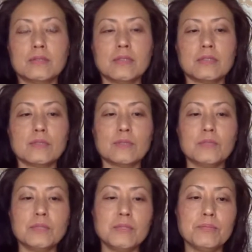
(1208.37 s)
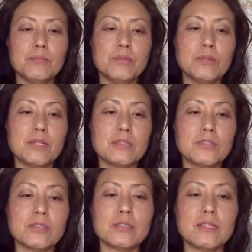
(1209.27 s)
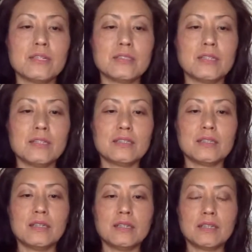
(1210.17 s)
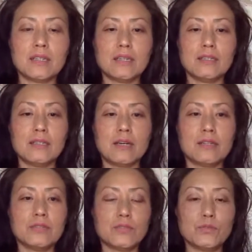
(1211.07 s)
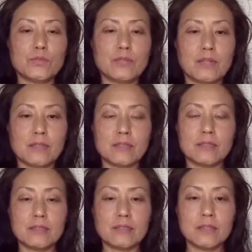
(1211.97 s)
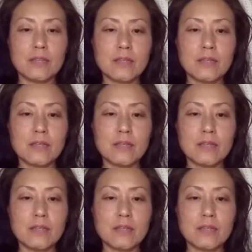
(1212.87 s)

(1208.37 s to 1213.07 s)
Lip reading: Yes, we meet people that just take, and not even realize it.